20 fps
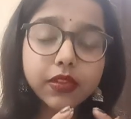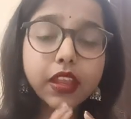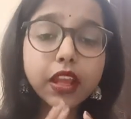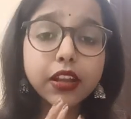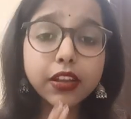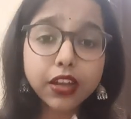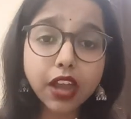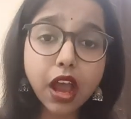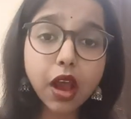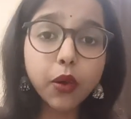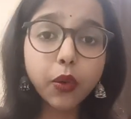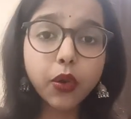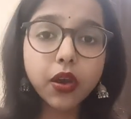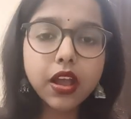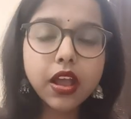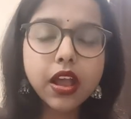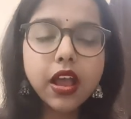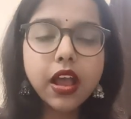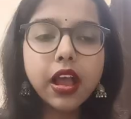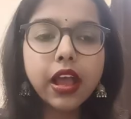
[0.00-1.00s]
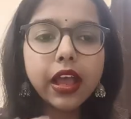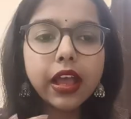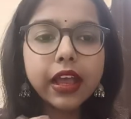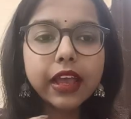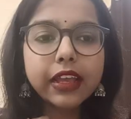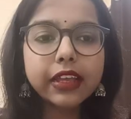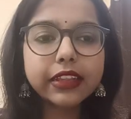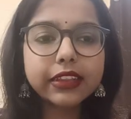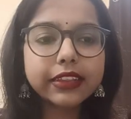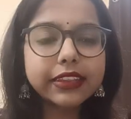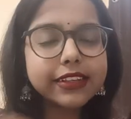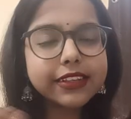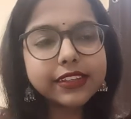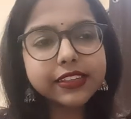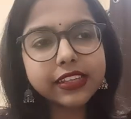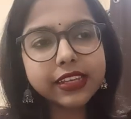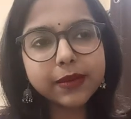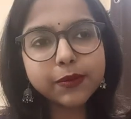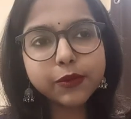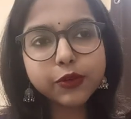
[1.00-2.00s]
Now this
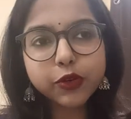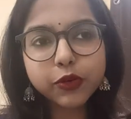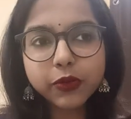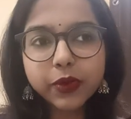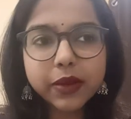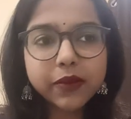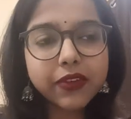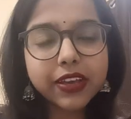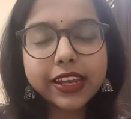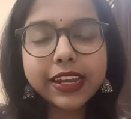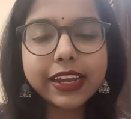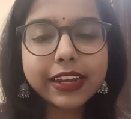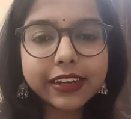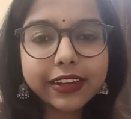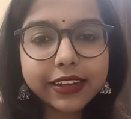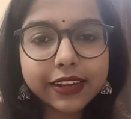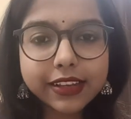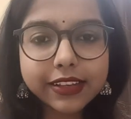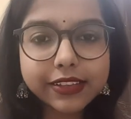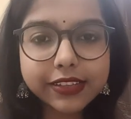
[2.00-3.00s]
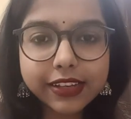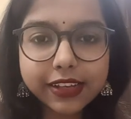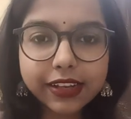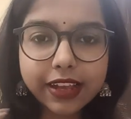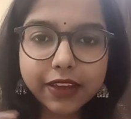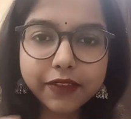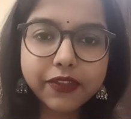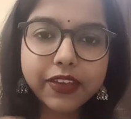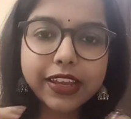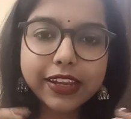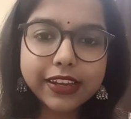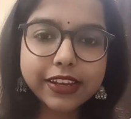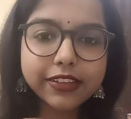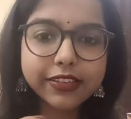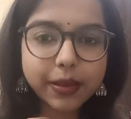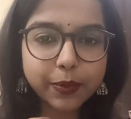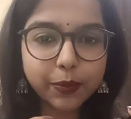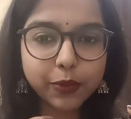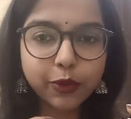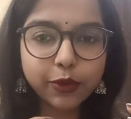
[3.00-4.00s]
seems to be very interesting, like various
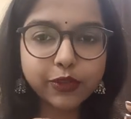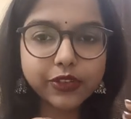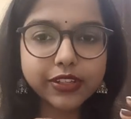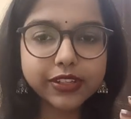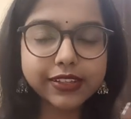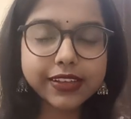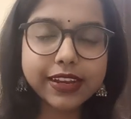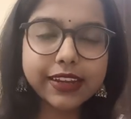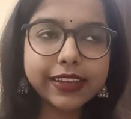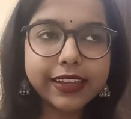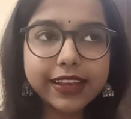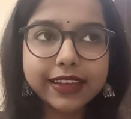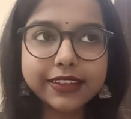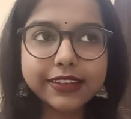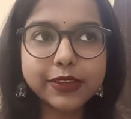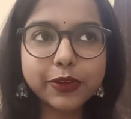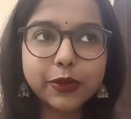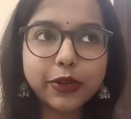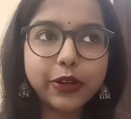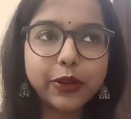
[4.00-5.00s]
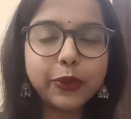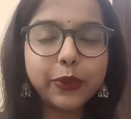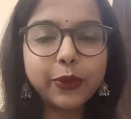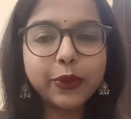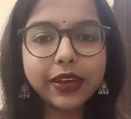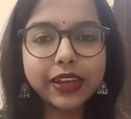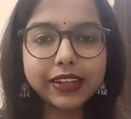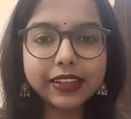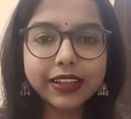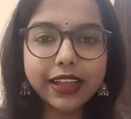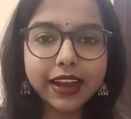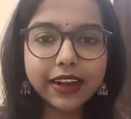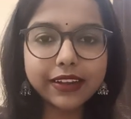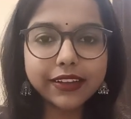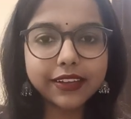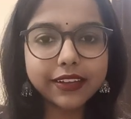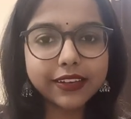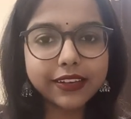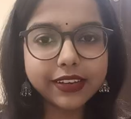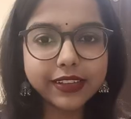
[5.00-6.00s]
approaches, and yes, you will do in that
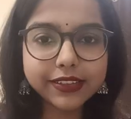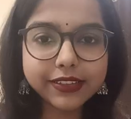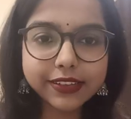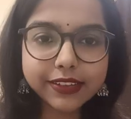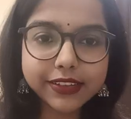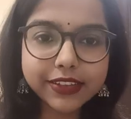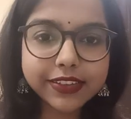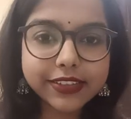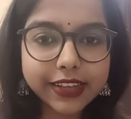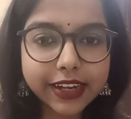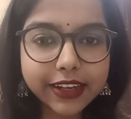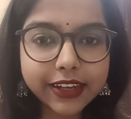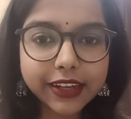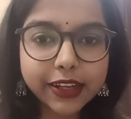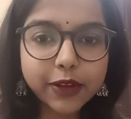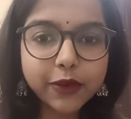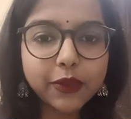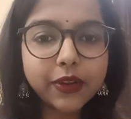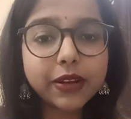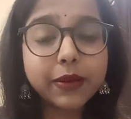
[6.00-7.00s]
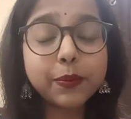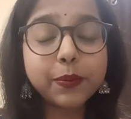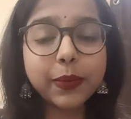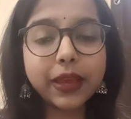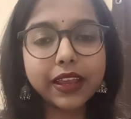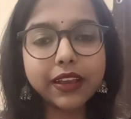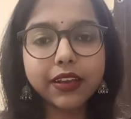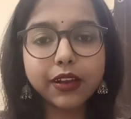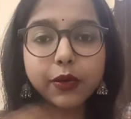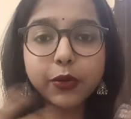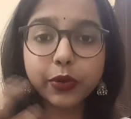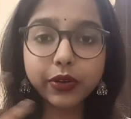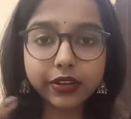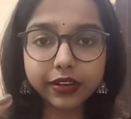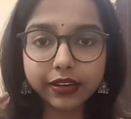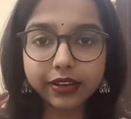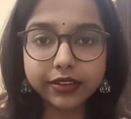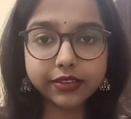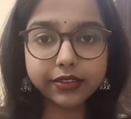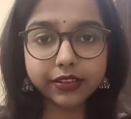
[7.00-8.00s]
research setting, you will make a good
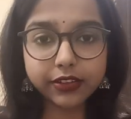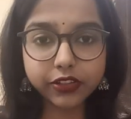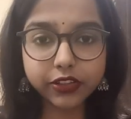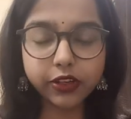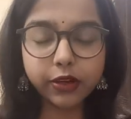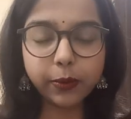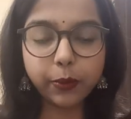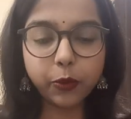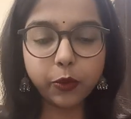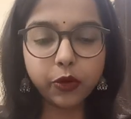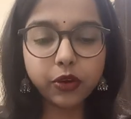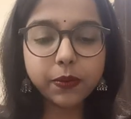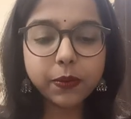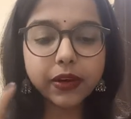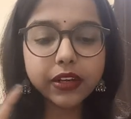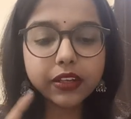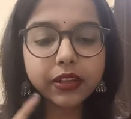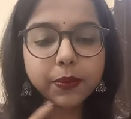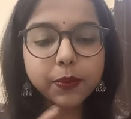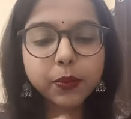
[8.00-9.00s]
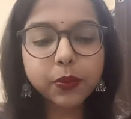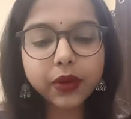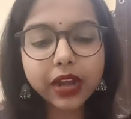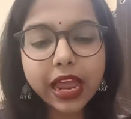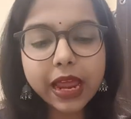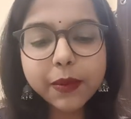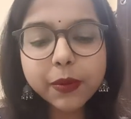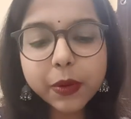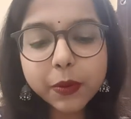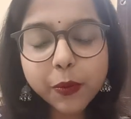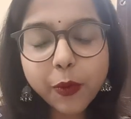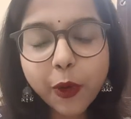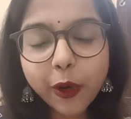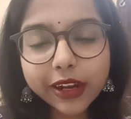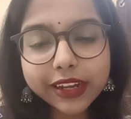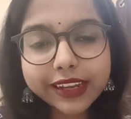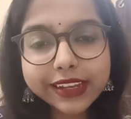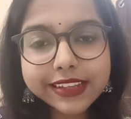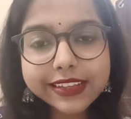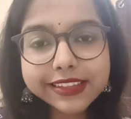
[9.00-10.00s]
research report. But the prime
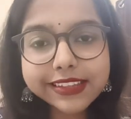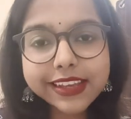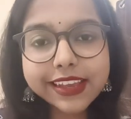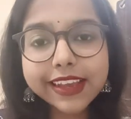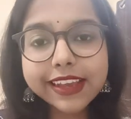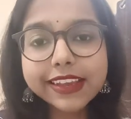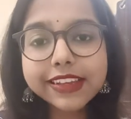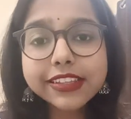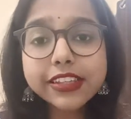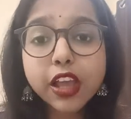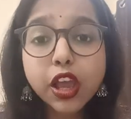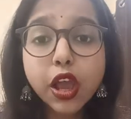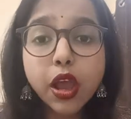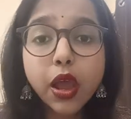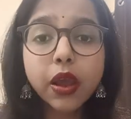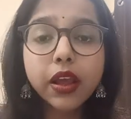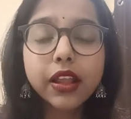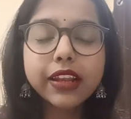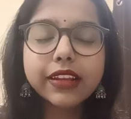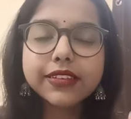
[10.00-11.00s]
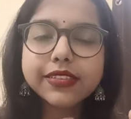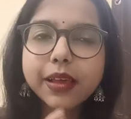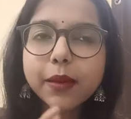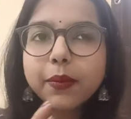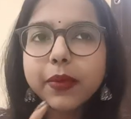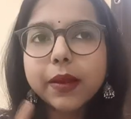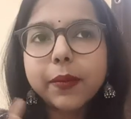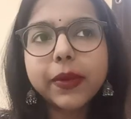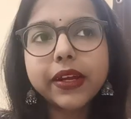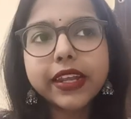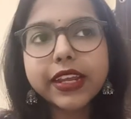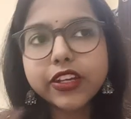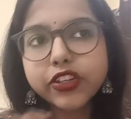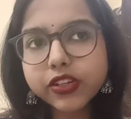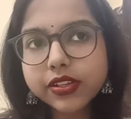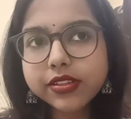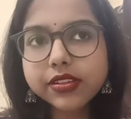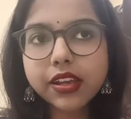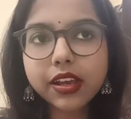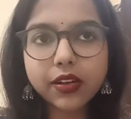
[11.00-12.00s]
importance is some
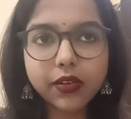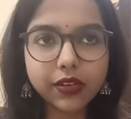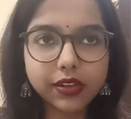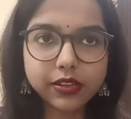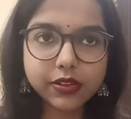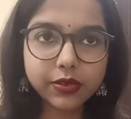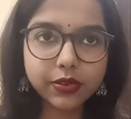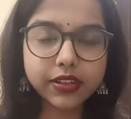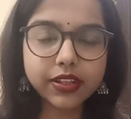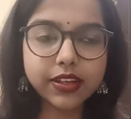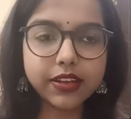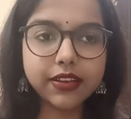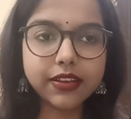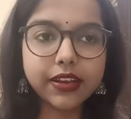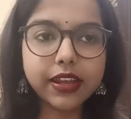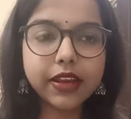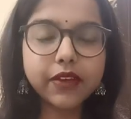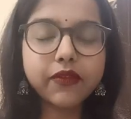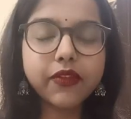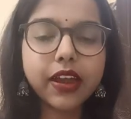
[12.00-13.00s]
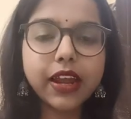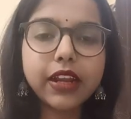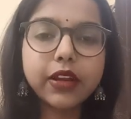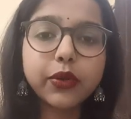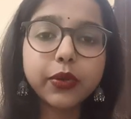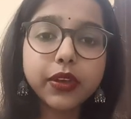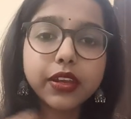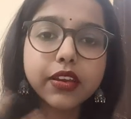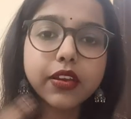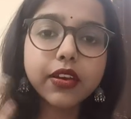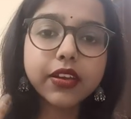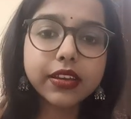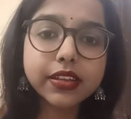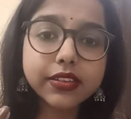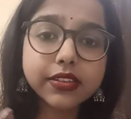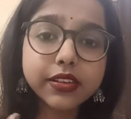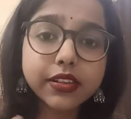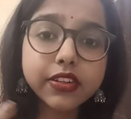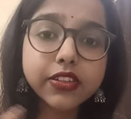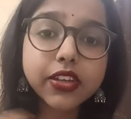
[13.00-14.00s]
limitations are also there, like while doing your
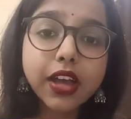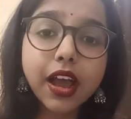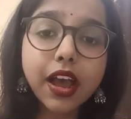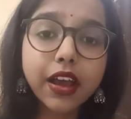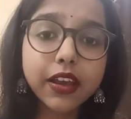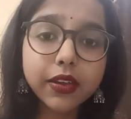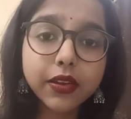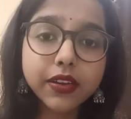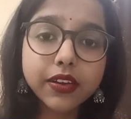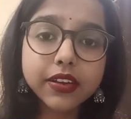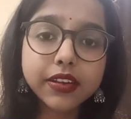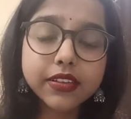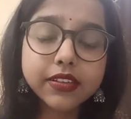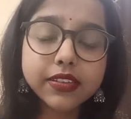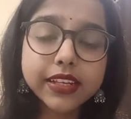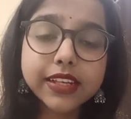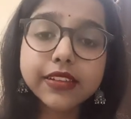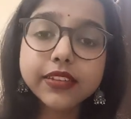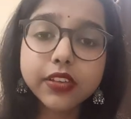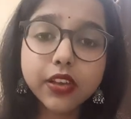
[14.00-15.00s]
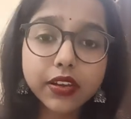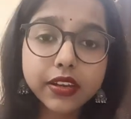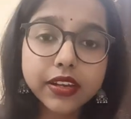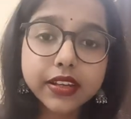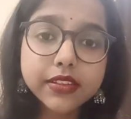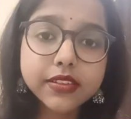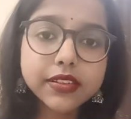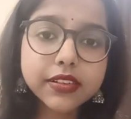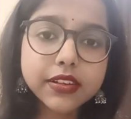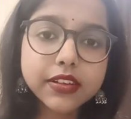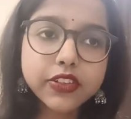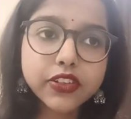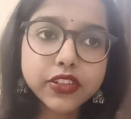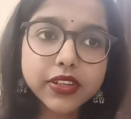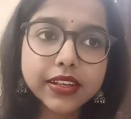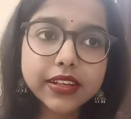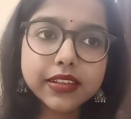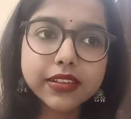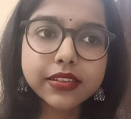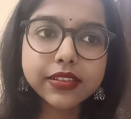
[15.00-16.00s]
research, is your research
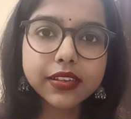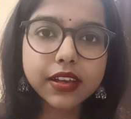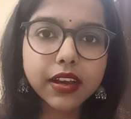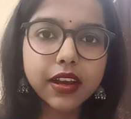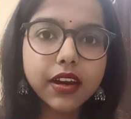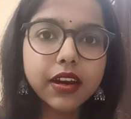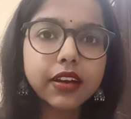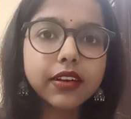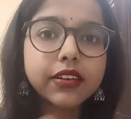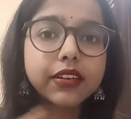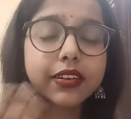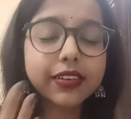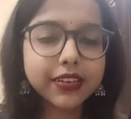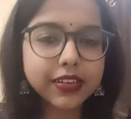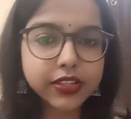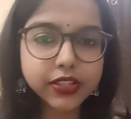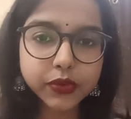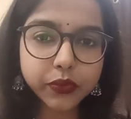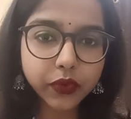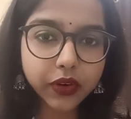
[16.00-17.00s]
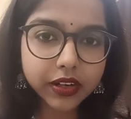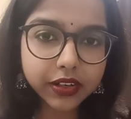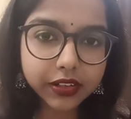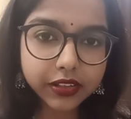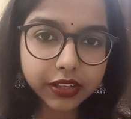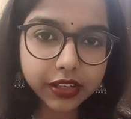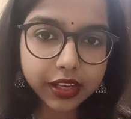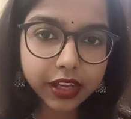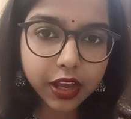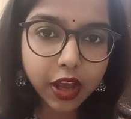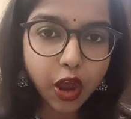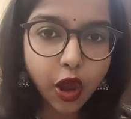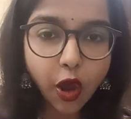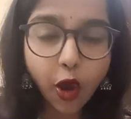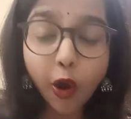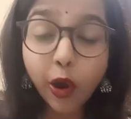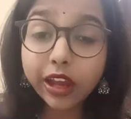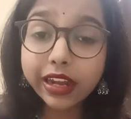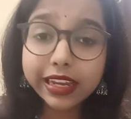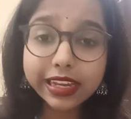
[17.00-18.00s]
is trustworthy,
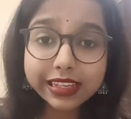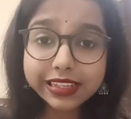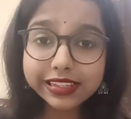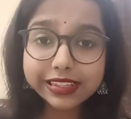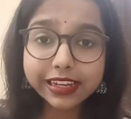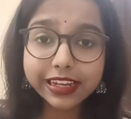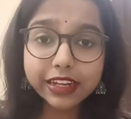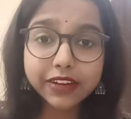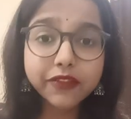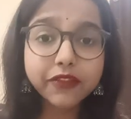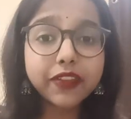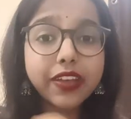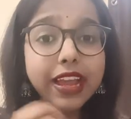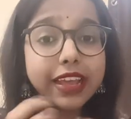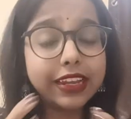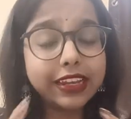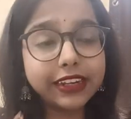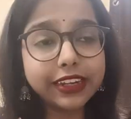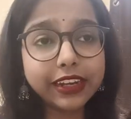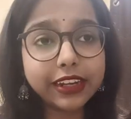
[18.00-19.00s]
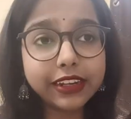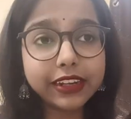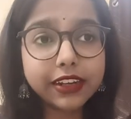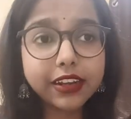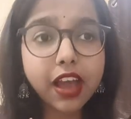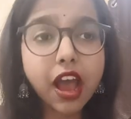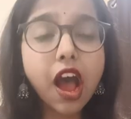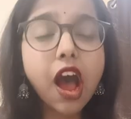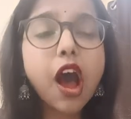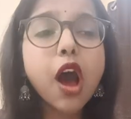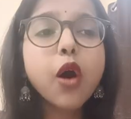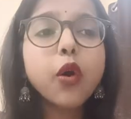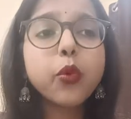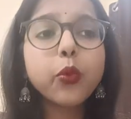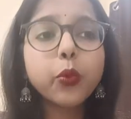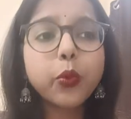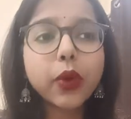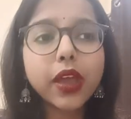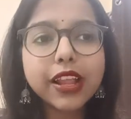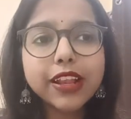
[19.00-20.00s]
or is it validated? How
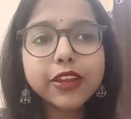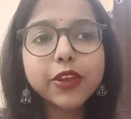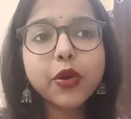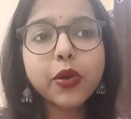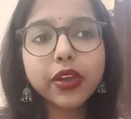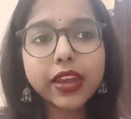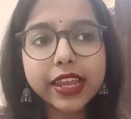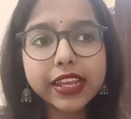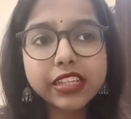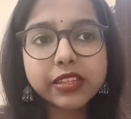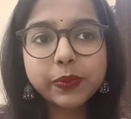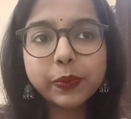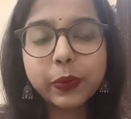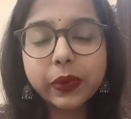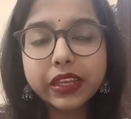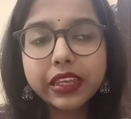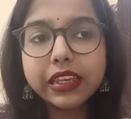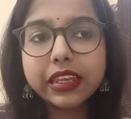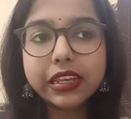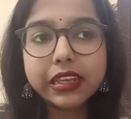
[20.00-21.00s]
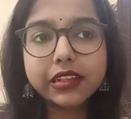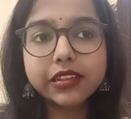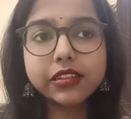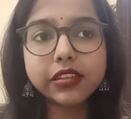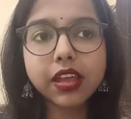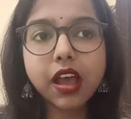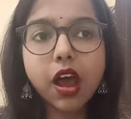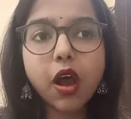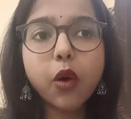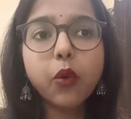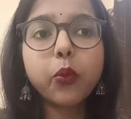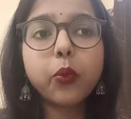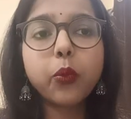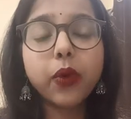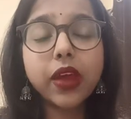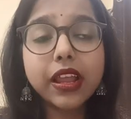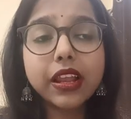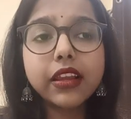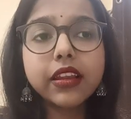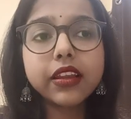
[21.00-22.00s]
well your experience, how
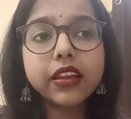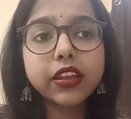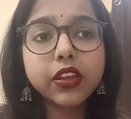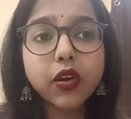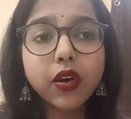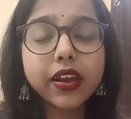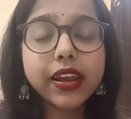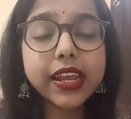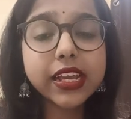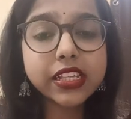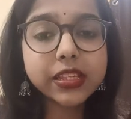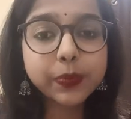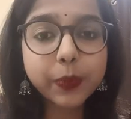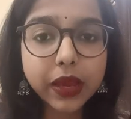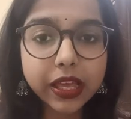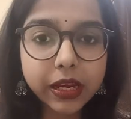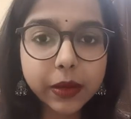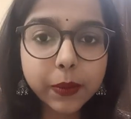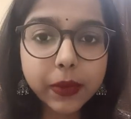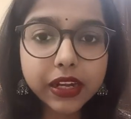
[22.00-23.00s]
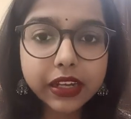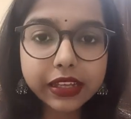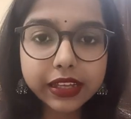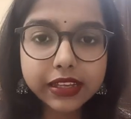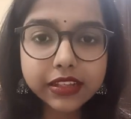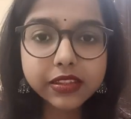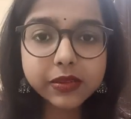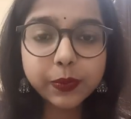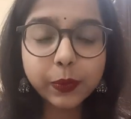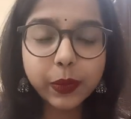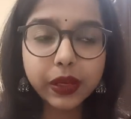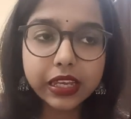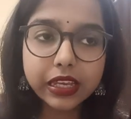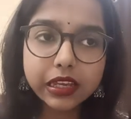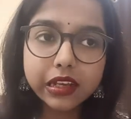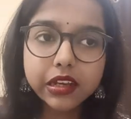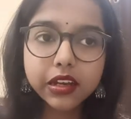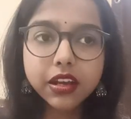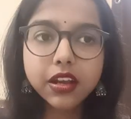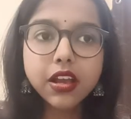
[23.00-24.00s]
well your experiment is being